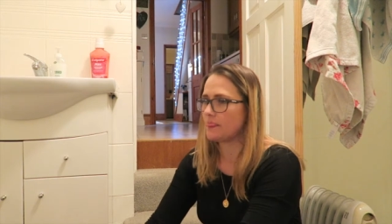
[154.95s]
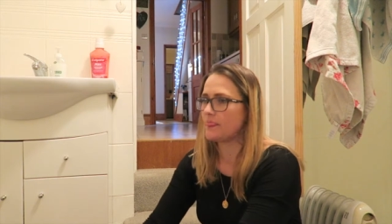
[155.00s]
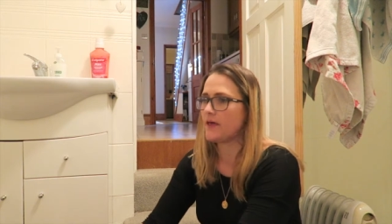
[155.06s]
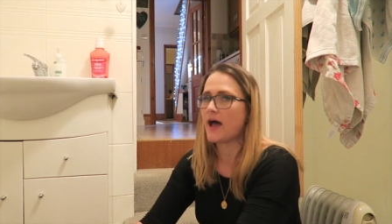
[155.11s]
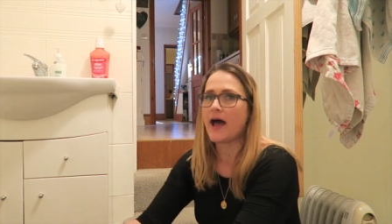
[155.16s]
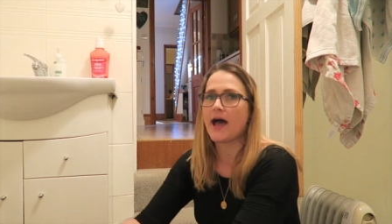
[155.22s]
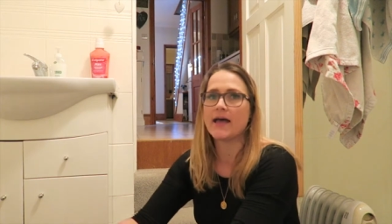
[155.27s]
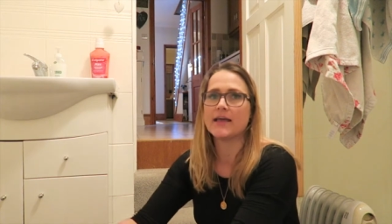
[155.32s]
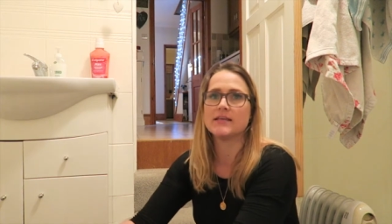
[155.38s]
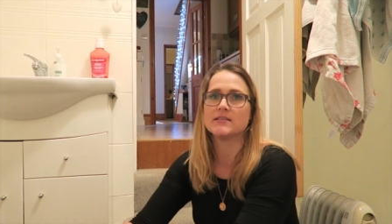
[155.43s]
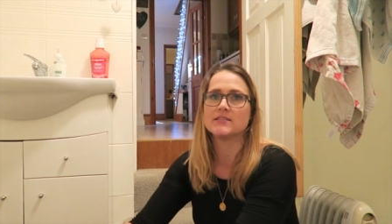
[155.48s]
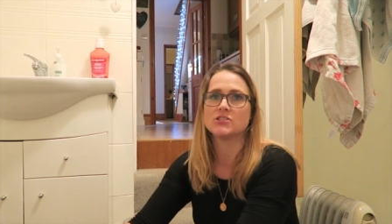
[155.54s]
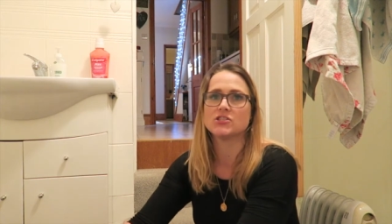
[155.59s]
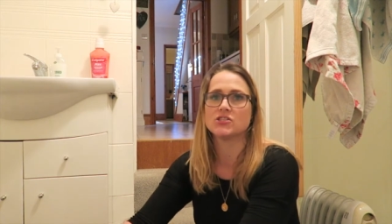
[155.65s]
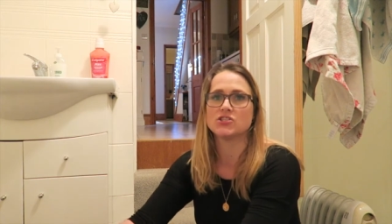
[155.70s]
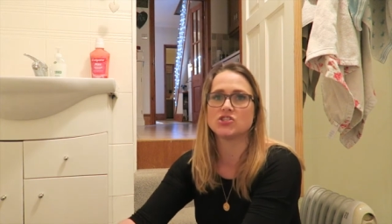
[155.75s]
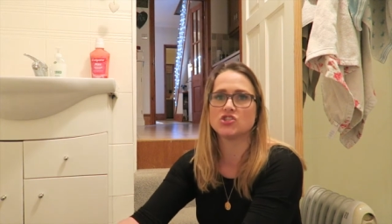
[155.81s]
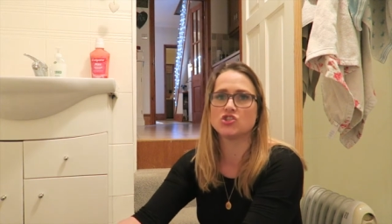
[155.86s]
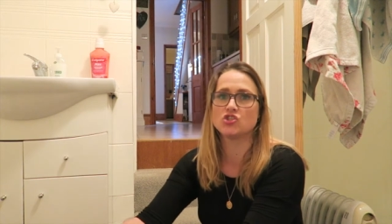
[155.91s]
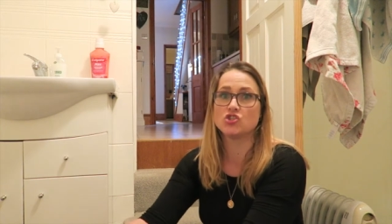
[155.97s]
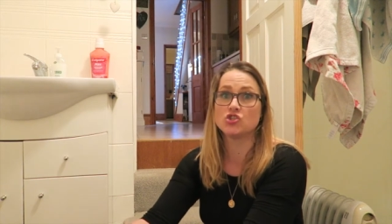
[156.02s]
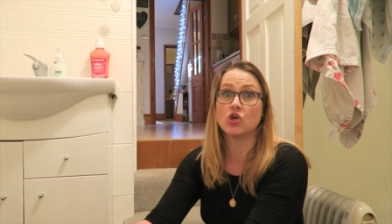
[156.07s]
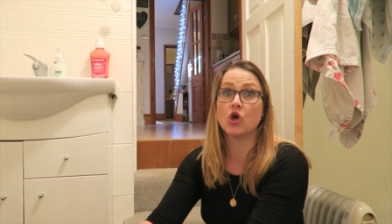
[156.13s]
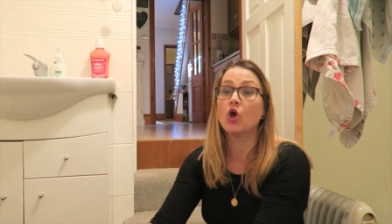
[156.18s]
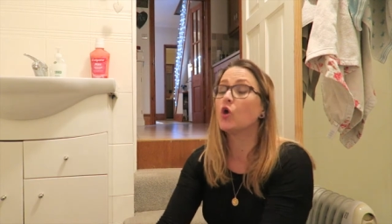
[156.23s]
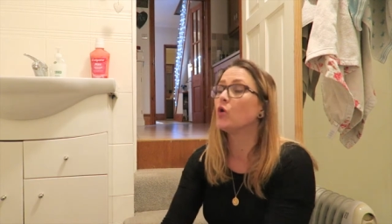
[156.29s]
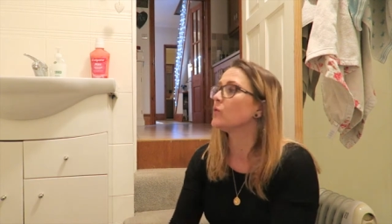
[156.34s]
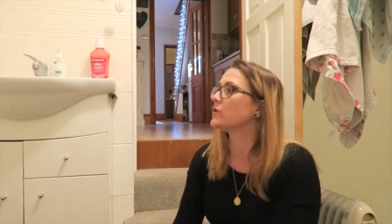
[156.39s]
that is
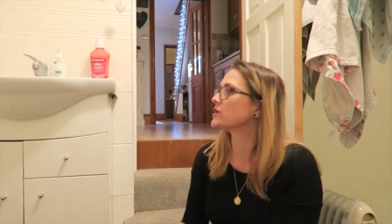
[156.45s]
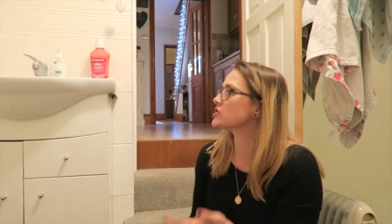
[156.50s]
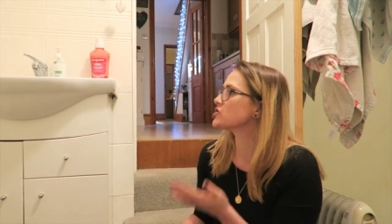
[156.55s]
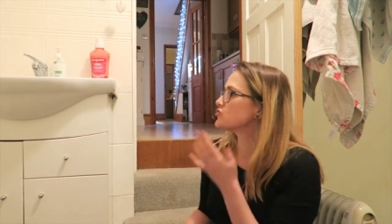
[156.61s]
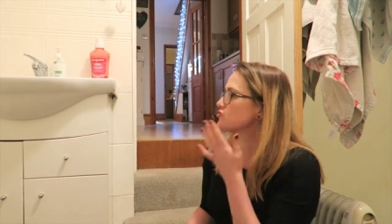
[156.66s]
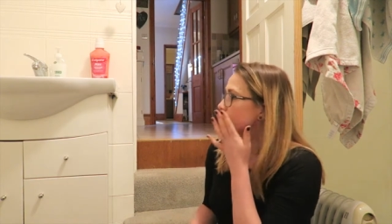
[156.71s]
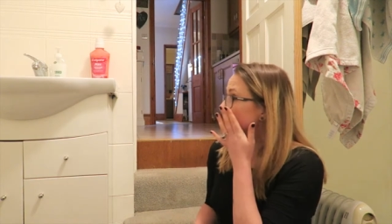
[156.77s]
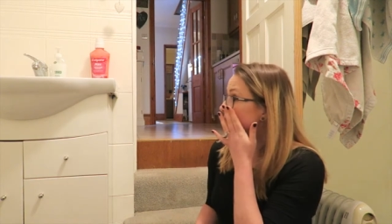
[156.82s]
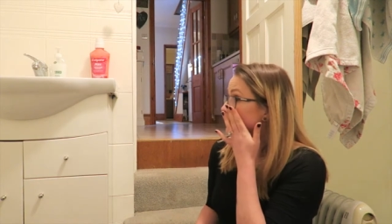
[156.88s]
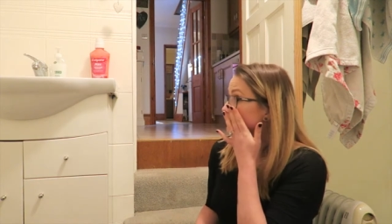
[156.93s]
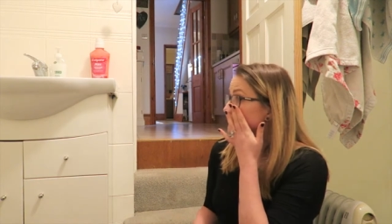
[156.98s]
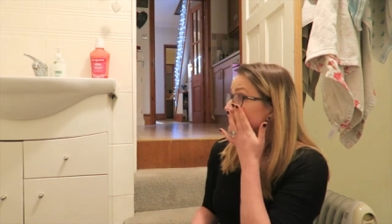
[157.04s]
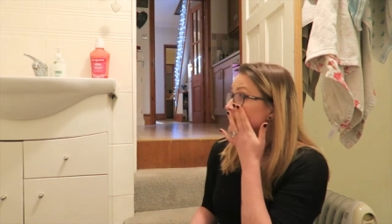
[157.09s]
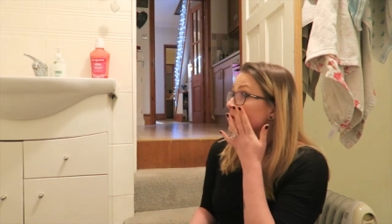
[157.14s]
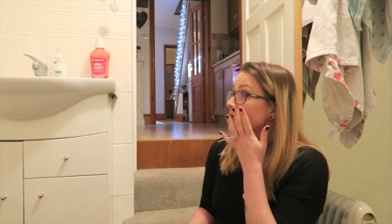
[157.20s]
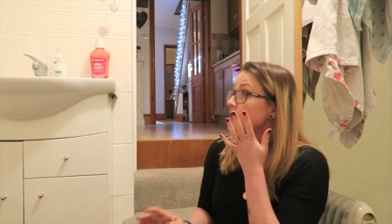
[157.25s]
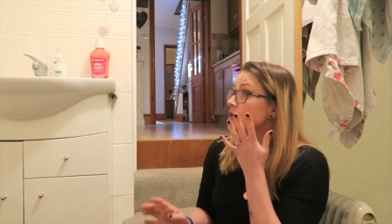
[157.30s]
too extreme.